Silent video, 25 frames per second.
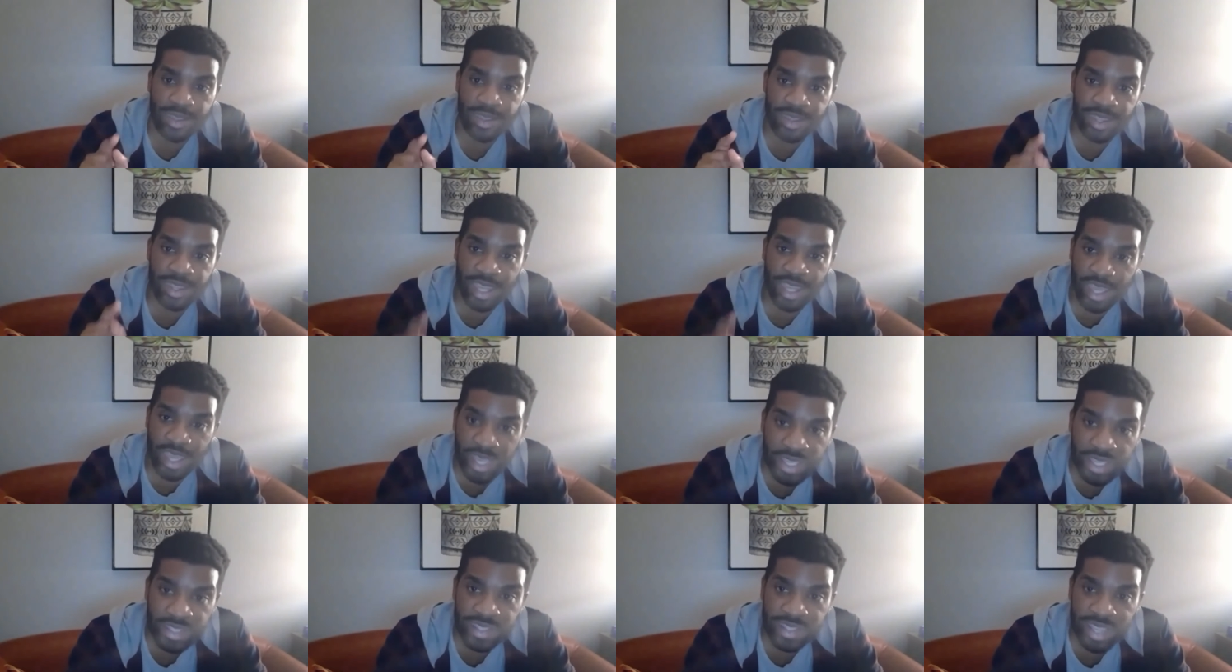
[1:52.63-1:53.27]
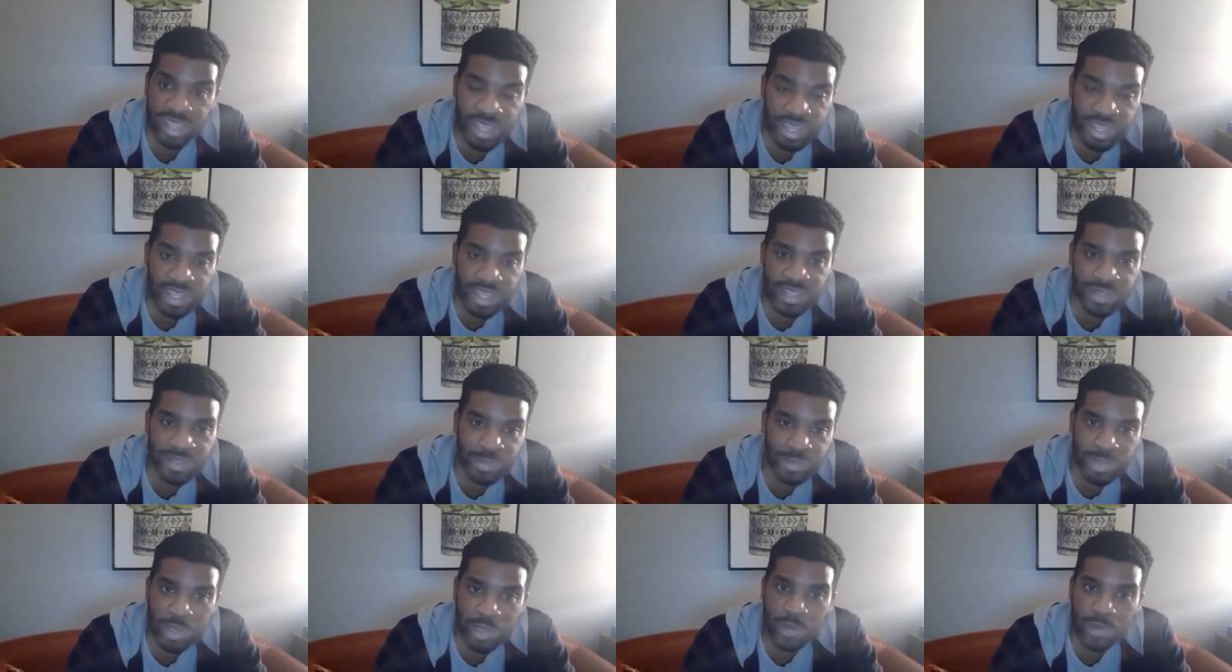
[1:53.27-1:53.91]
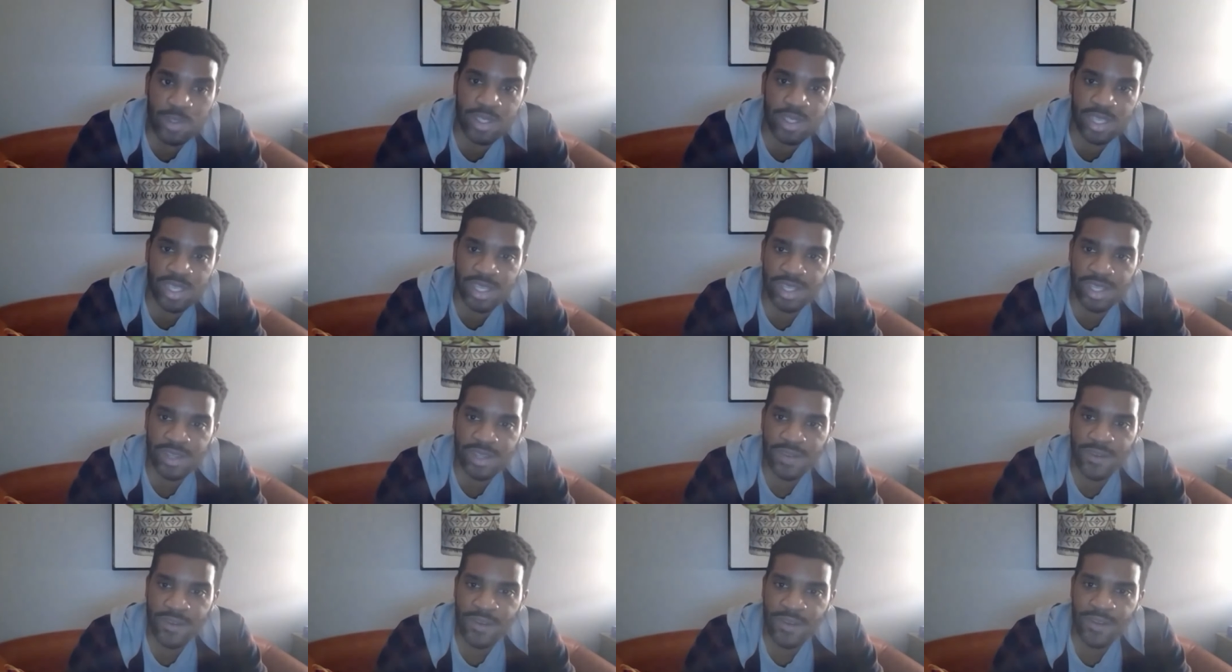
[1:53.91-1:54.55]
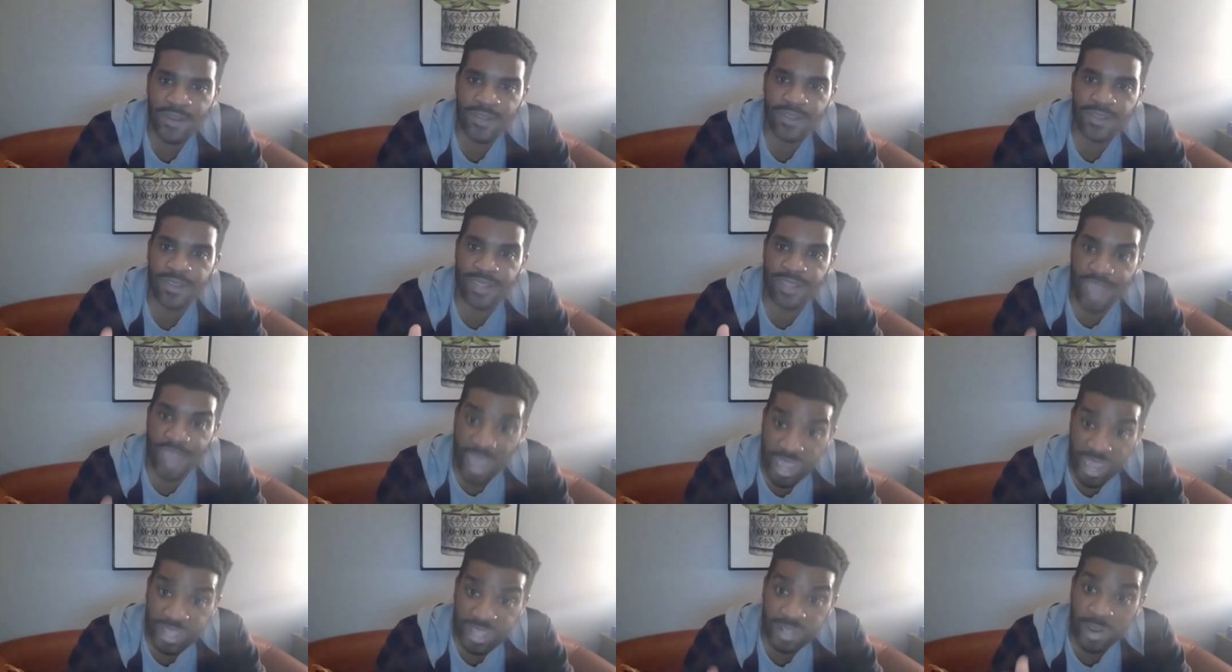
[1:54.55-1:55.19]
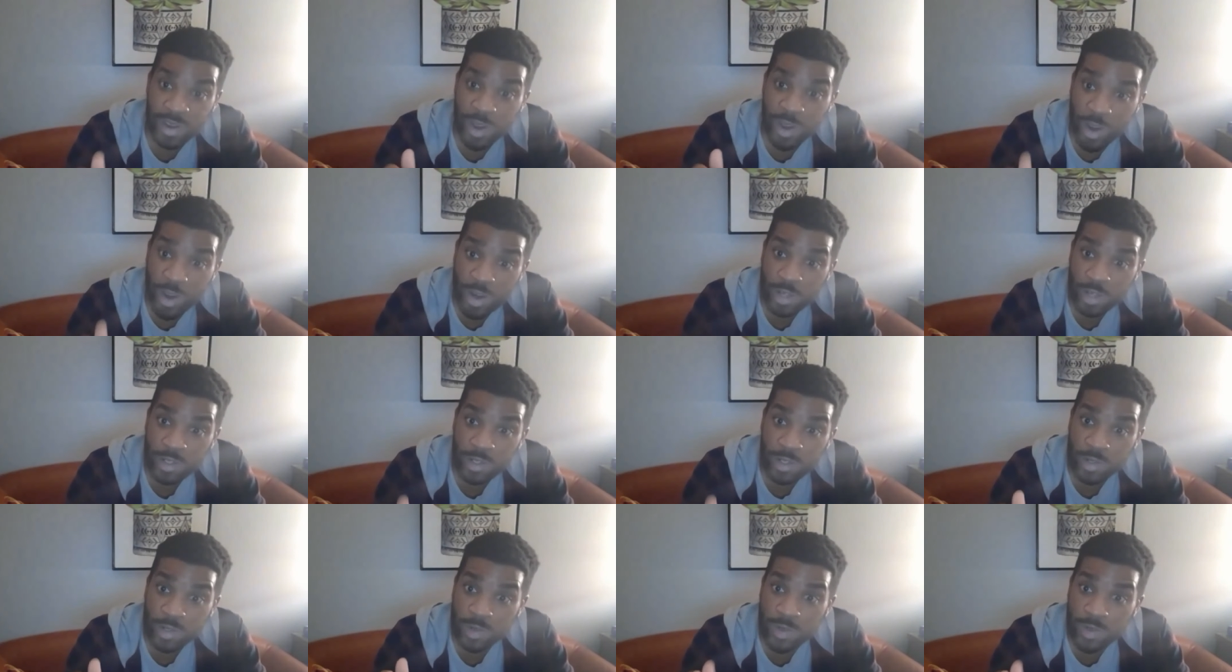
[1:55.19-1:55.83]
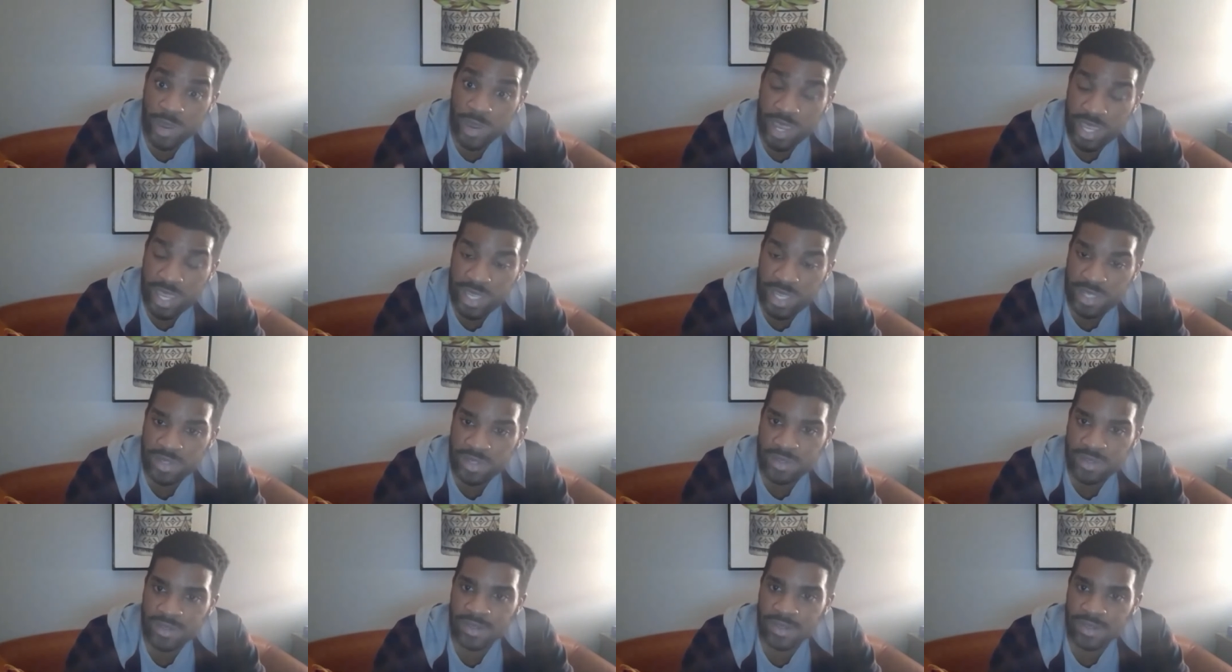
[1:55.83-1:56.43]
things in his music that are great.